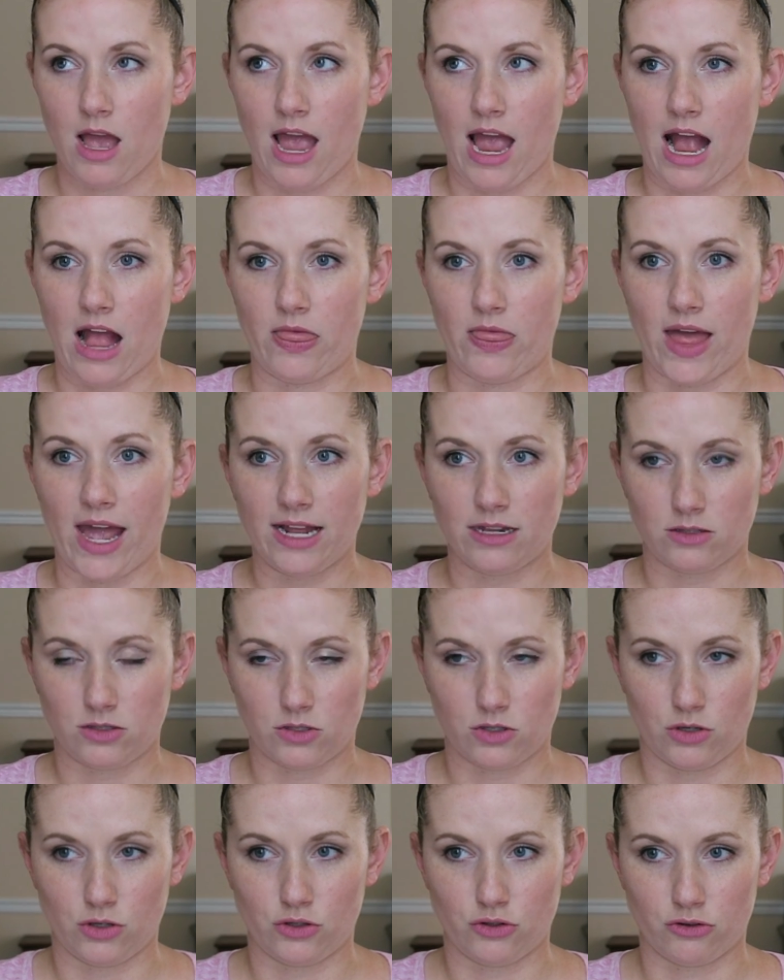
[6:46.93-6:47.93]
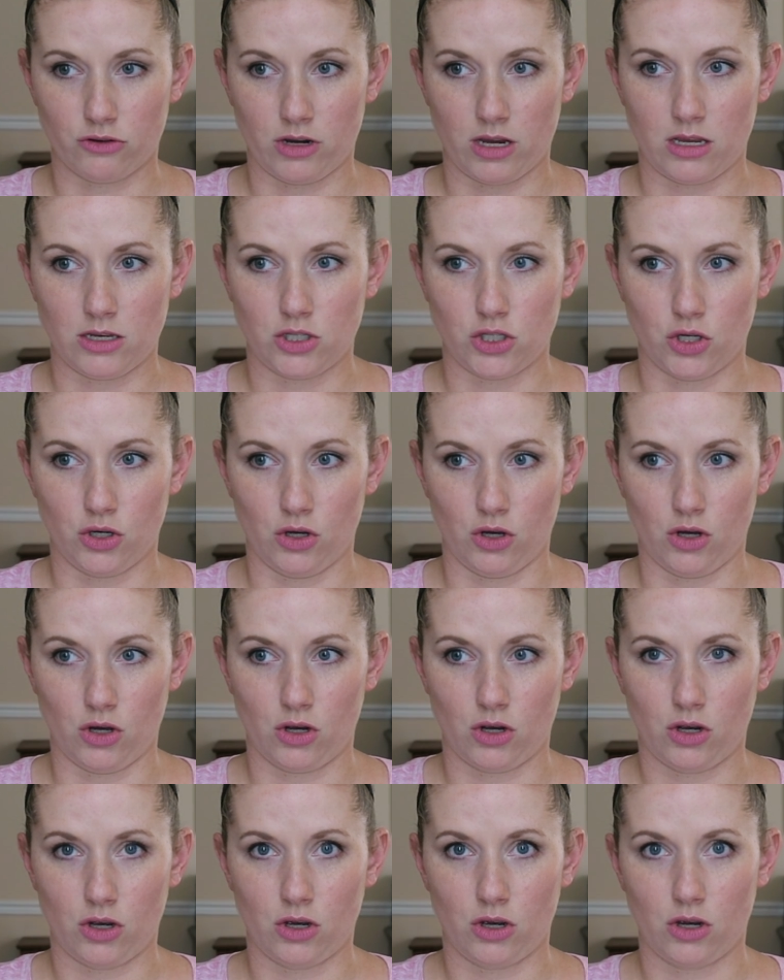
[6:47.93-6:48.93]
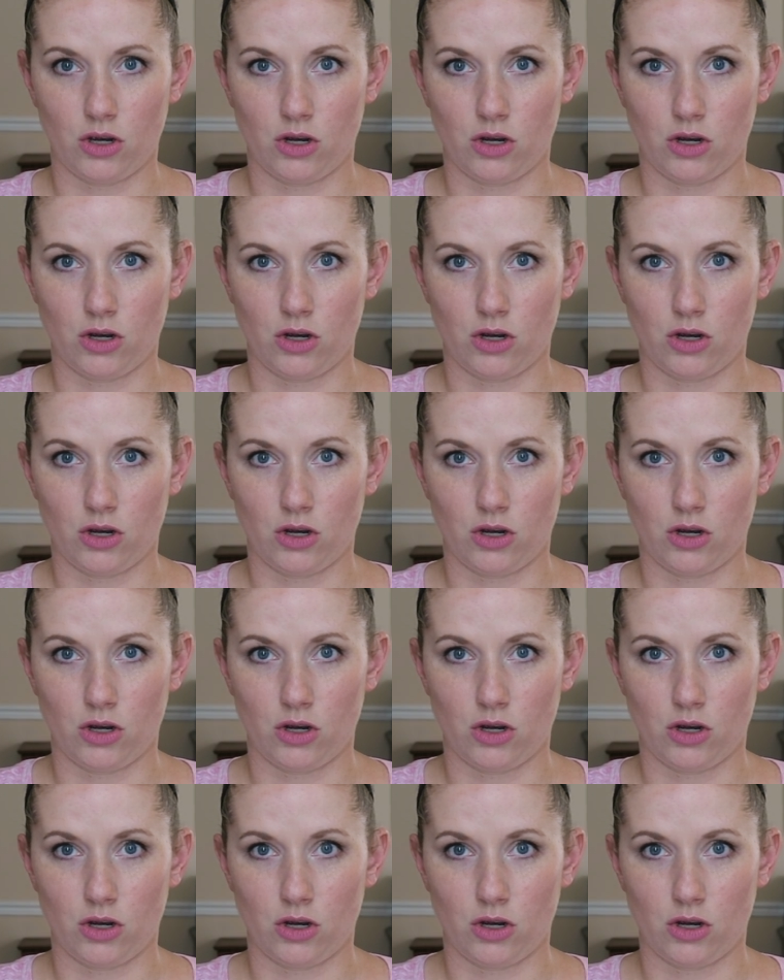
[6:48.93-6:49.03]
And that surgery took